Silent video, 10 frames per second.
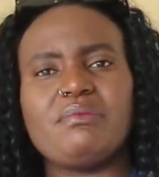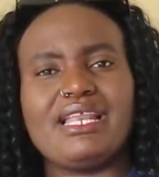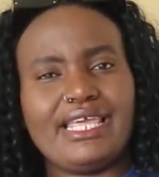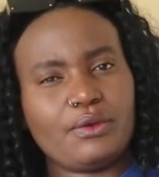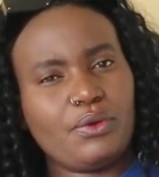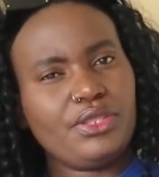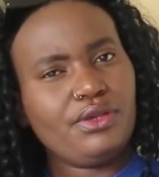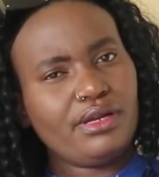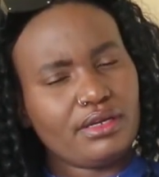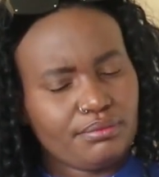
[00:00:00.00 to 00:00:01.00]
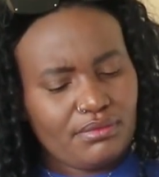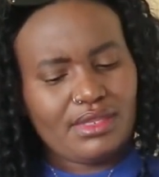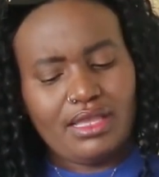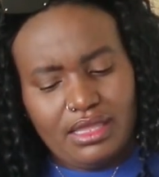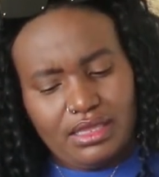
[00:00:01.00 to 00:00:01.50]
But like when you're
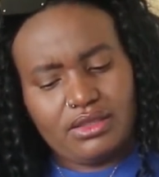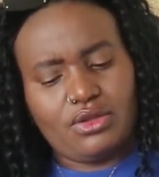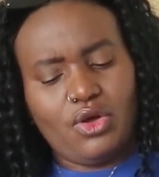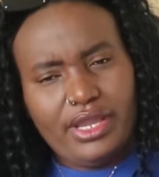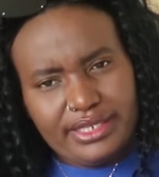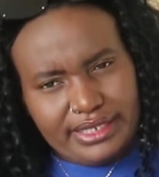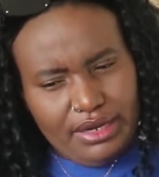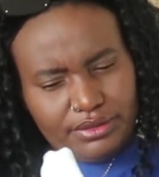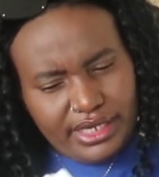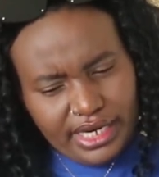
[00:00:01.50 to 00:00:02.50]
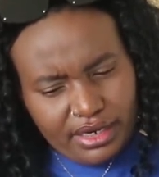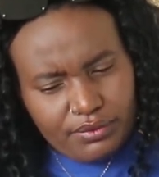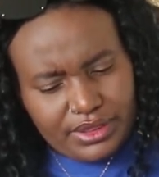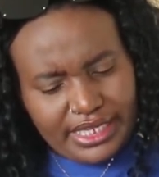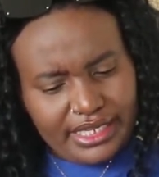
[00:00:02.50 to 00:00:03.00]
going down there
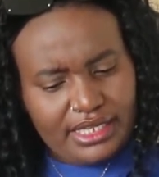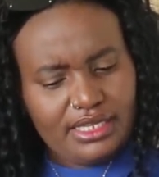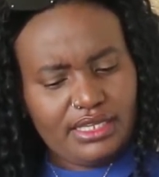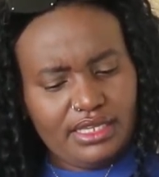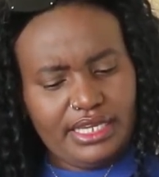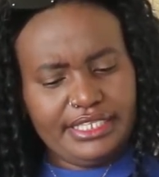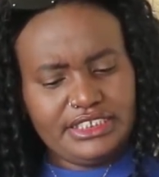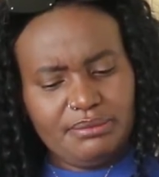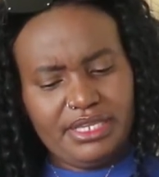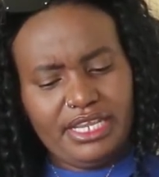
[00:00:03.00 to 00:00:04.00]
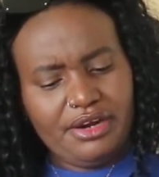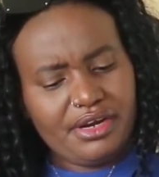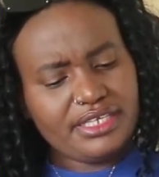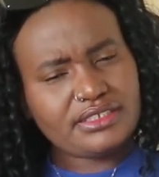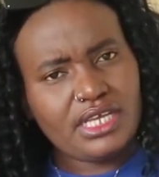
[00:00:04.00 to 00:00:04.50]
with like intimate
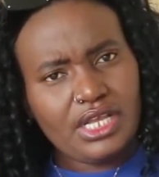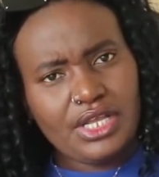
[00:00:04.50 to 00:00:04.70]
areas,